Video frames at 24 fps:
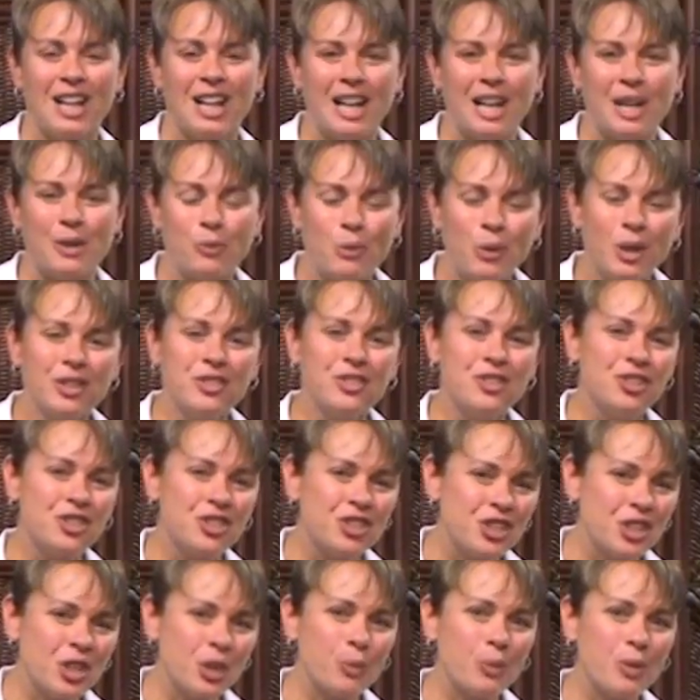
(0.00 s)
I want to
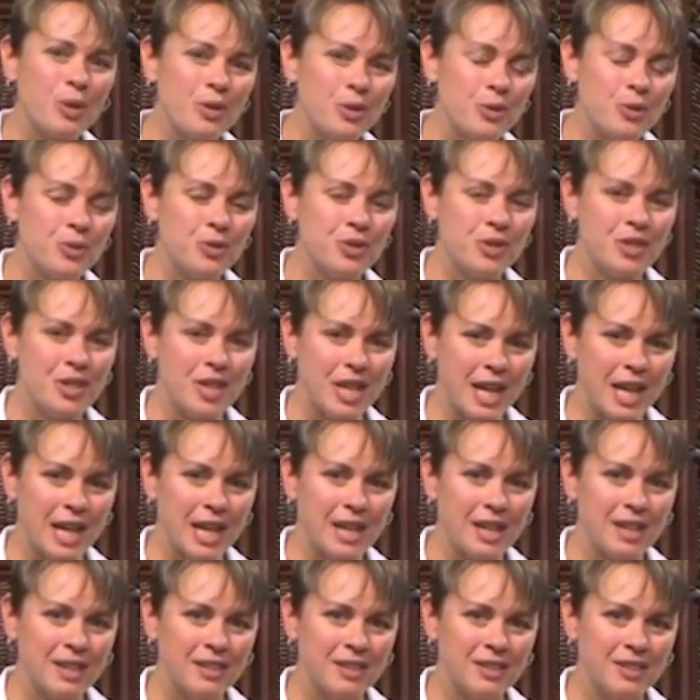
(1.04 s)
share with you
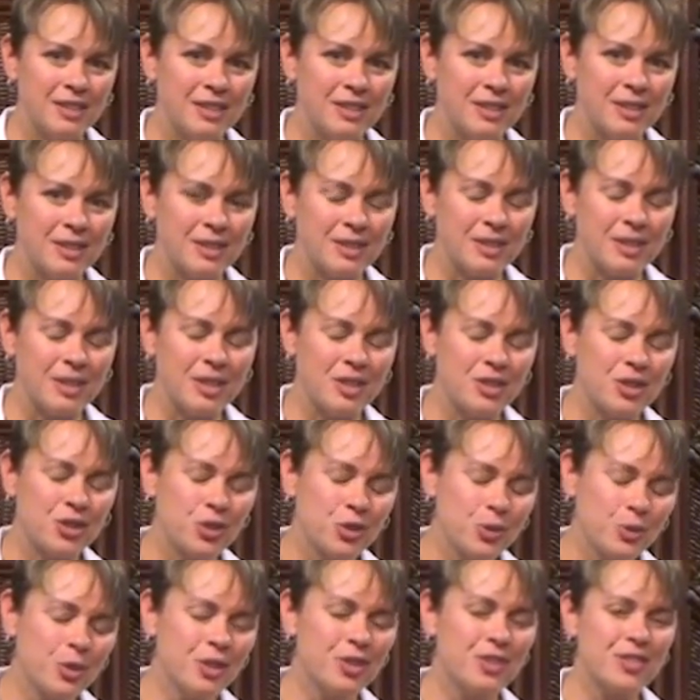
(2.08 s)
today a
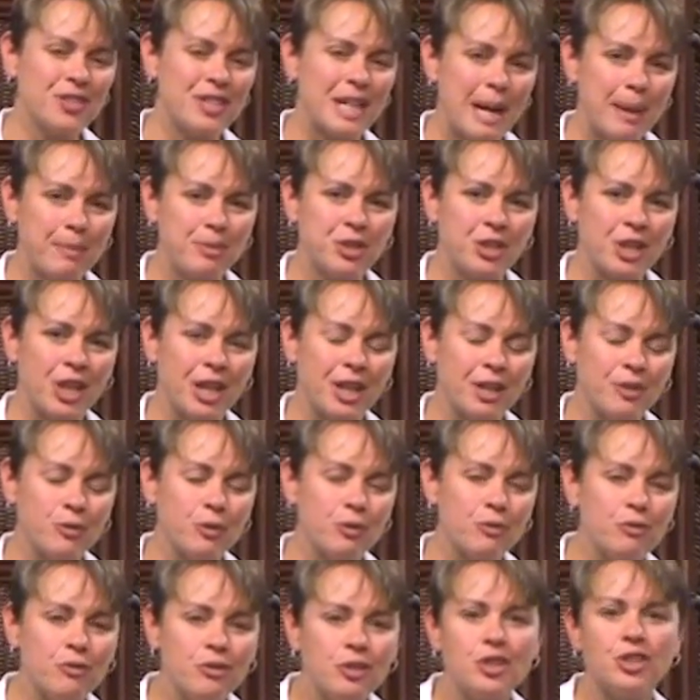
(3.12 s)
short snapshot of
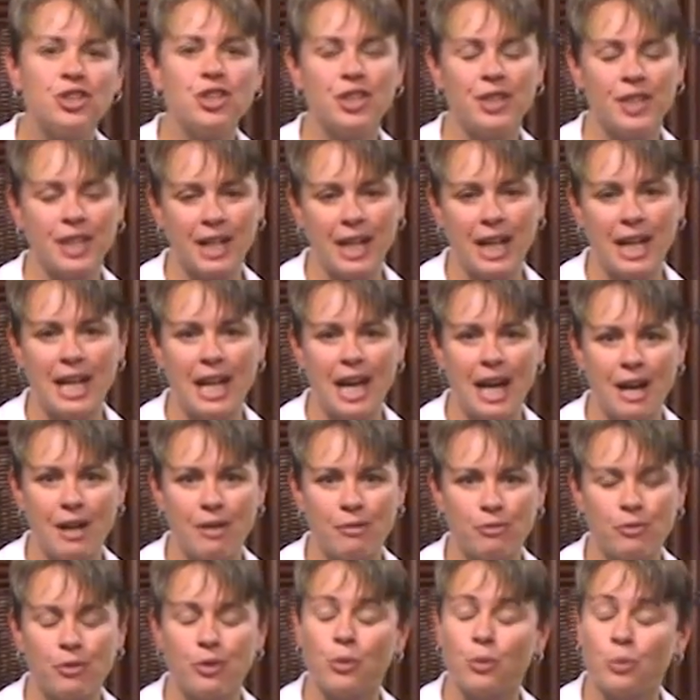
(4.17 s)
a vision that I
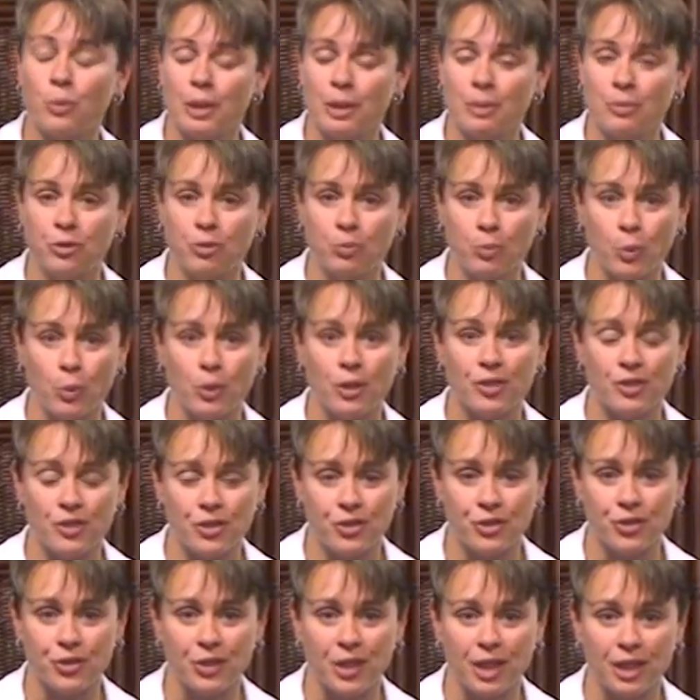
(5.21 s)
have for the Williamsport
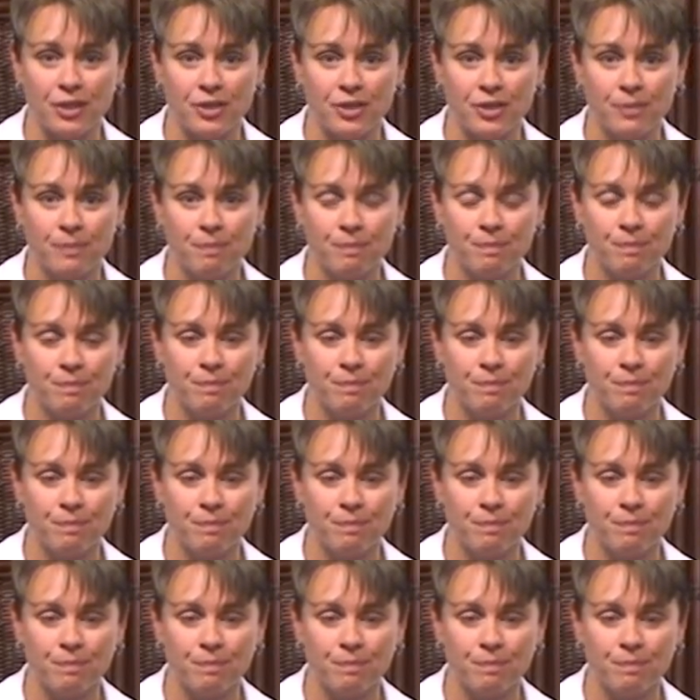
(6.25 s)
District.